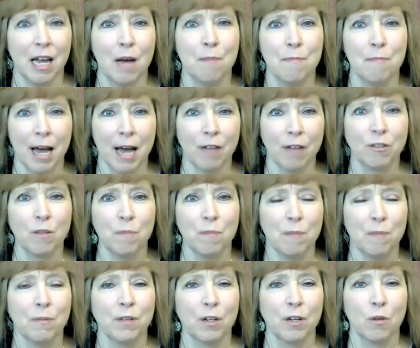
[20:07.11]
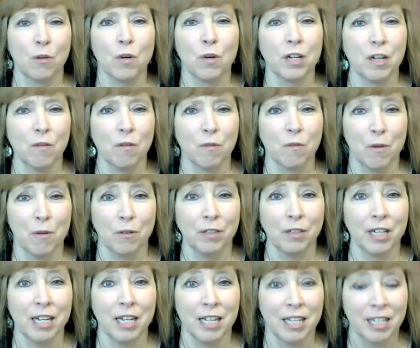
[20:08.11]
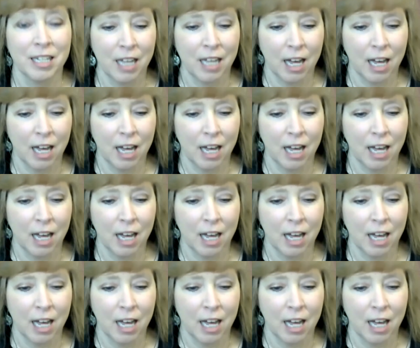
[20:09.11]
about the people that are working remotely.